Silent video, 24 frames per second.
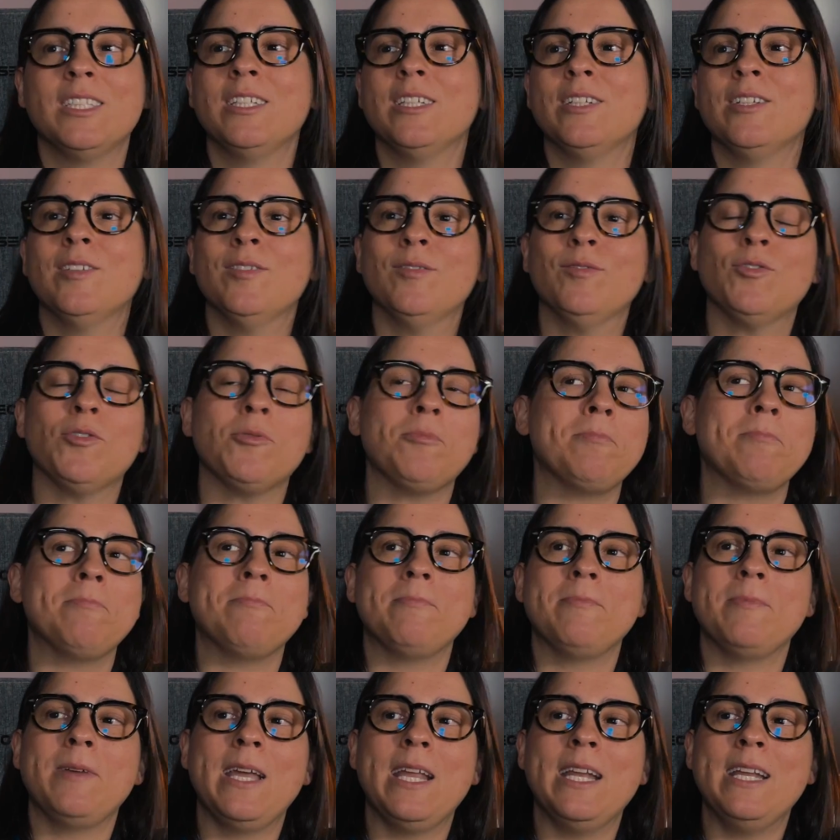from
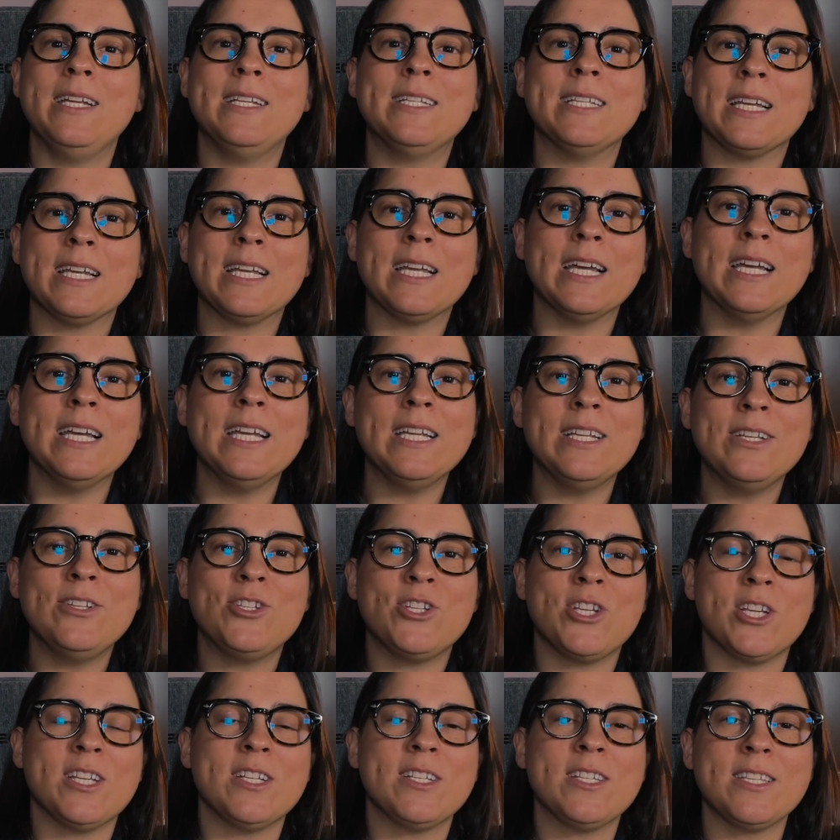any decade?
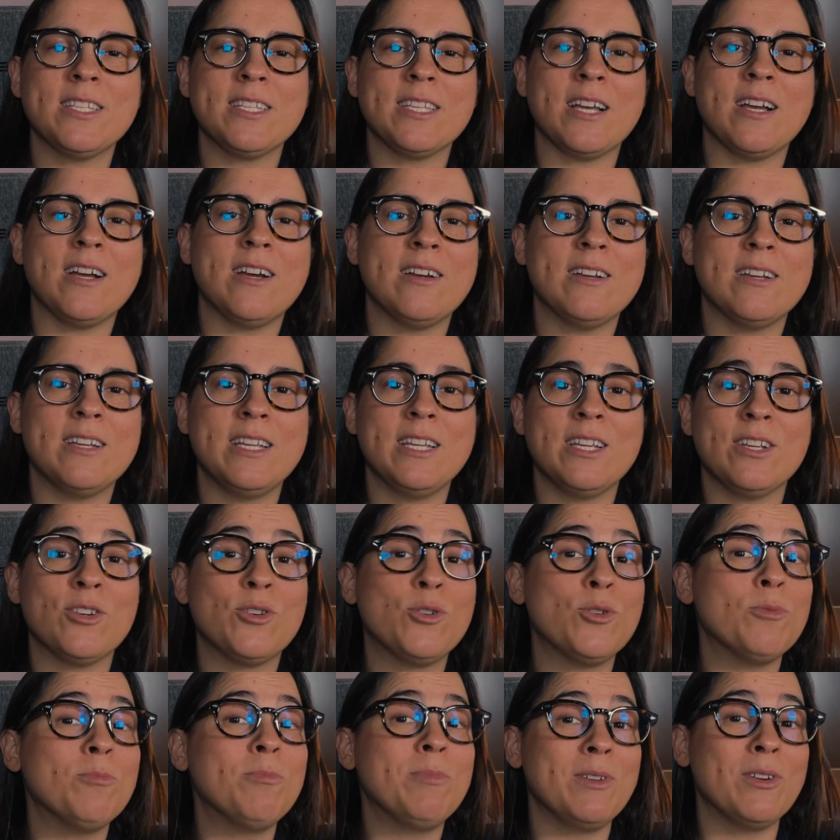Chances are it
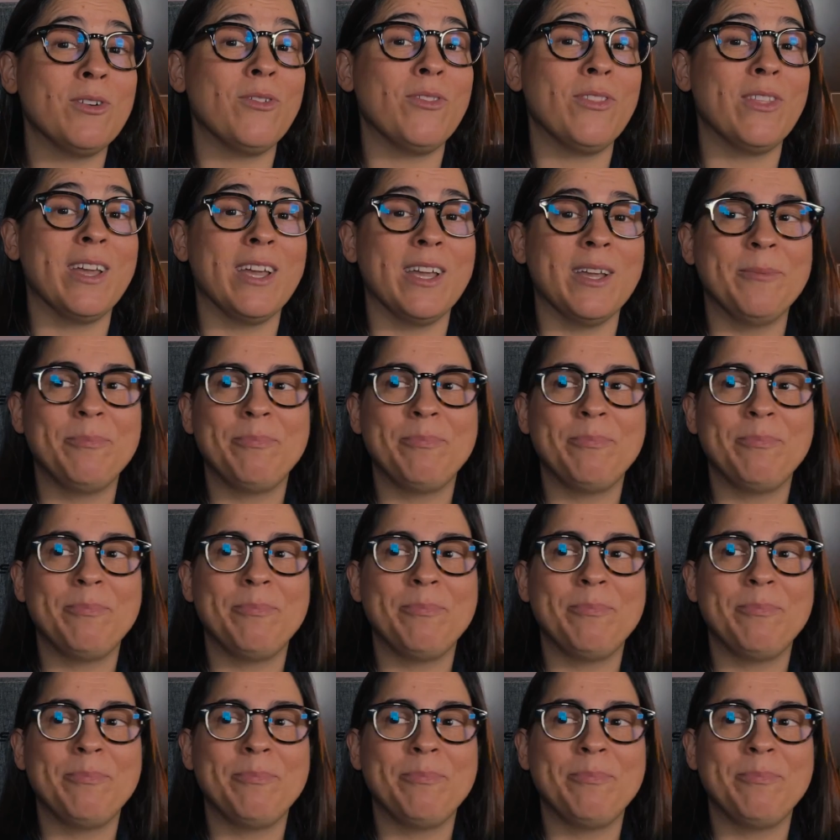could be on there.